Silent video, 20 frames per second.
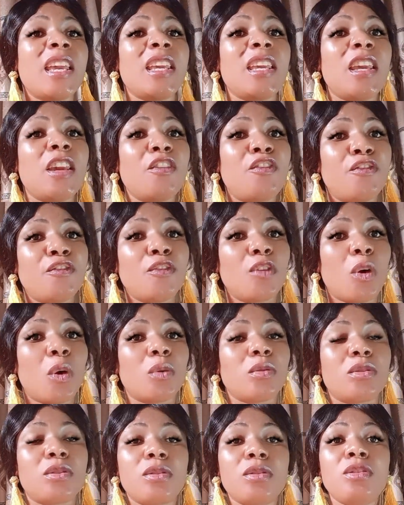If
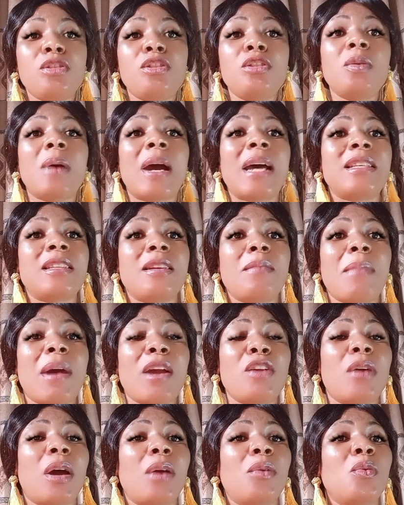not, you as a
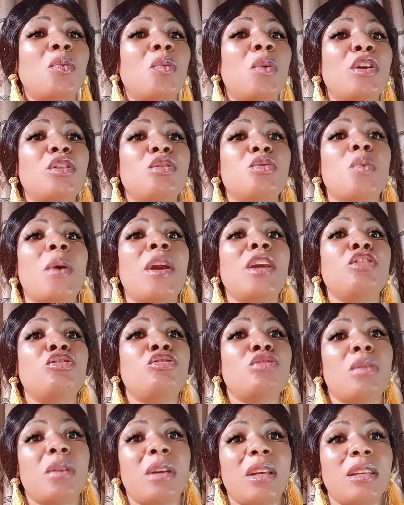man, you are not going to
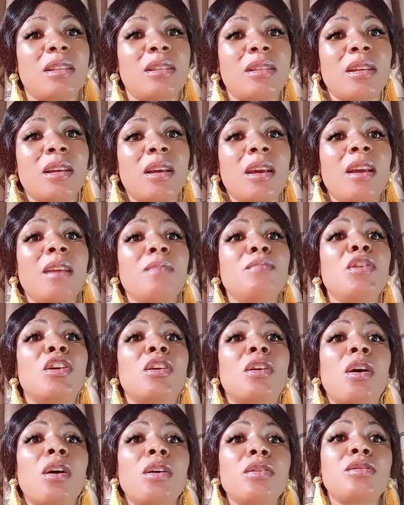enjoy it,
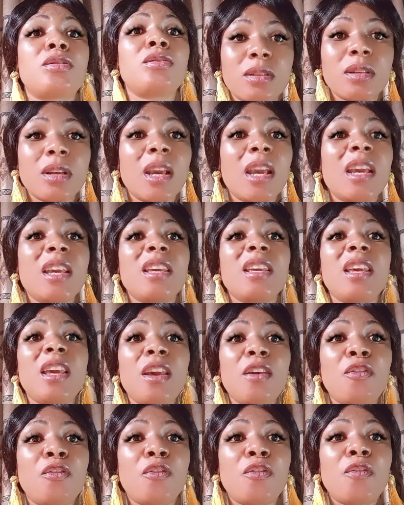because
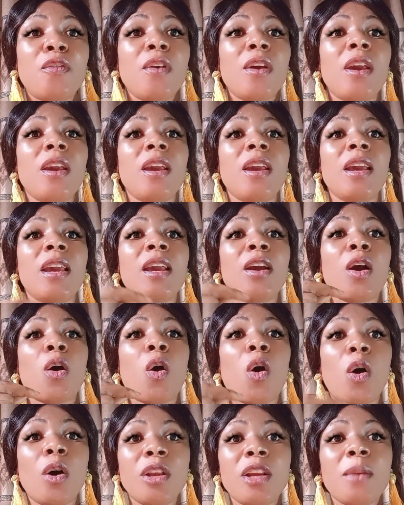if
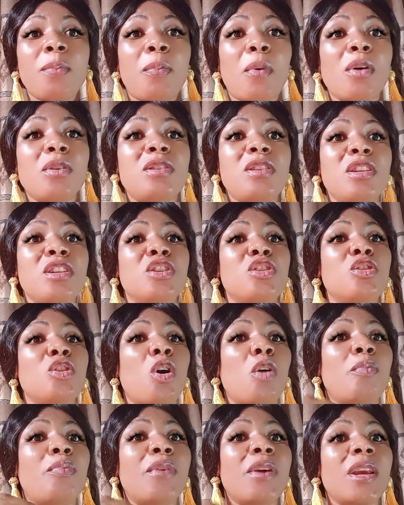honey pot is
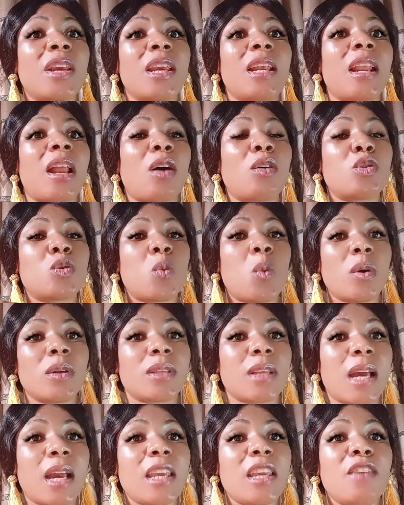not bringing out
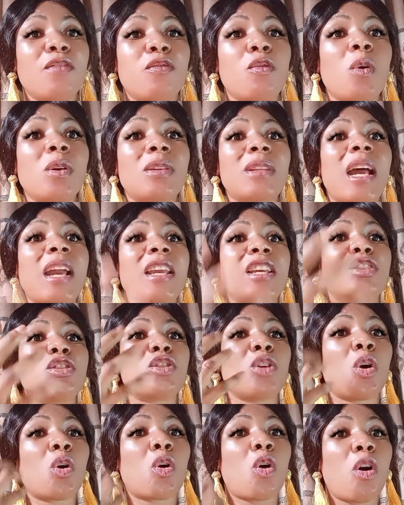water, if water is
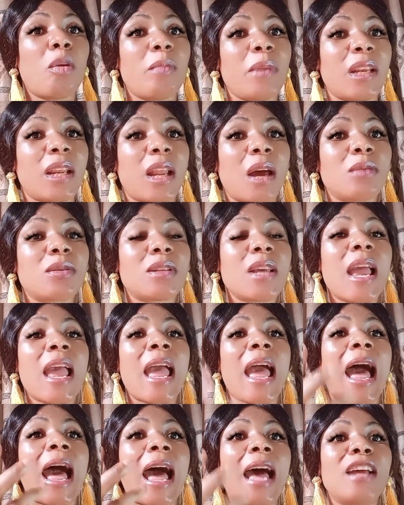not coming out
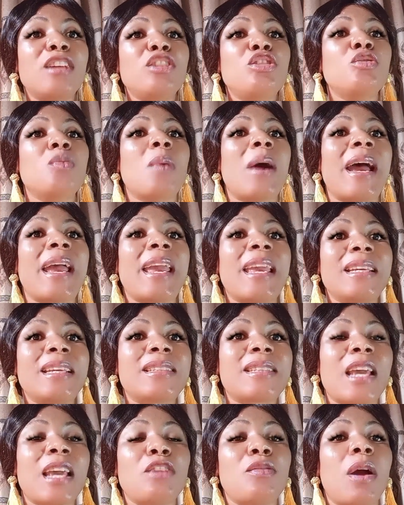and you are
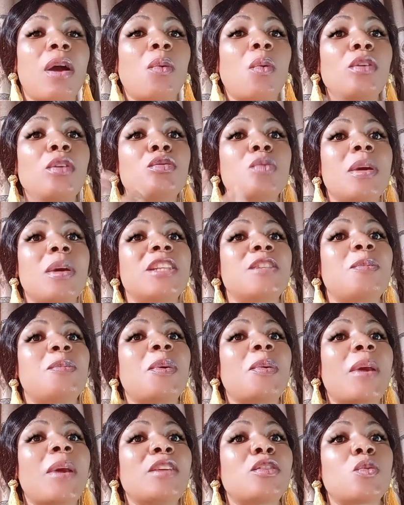inside, you are going to
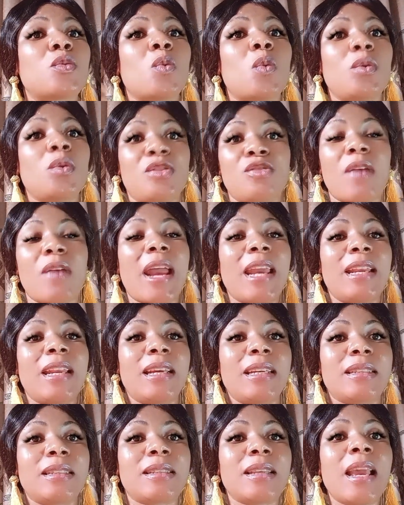experience
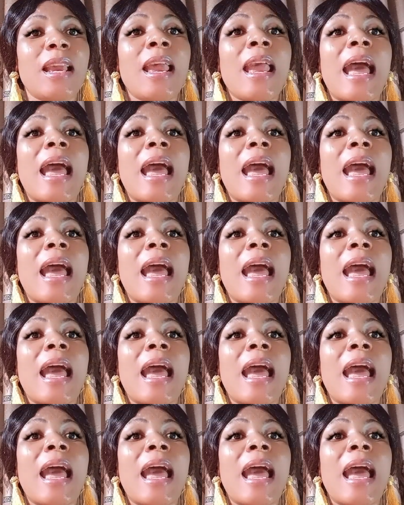dryness.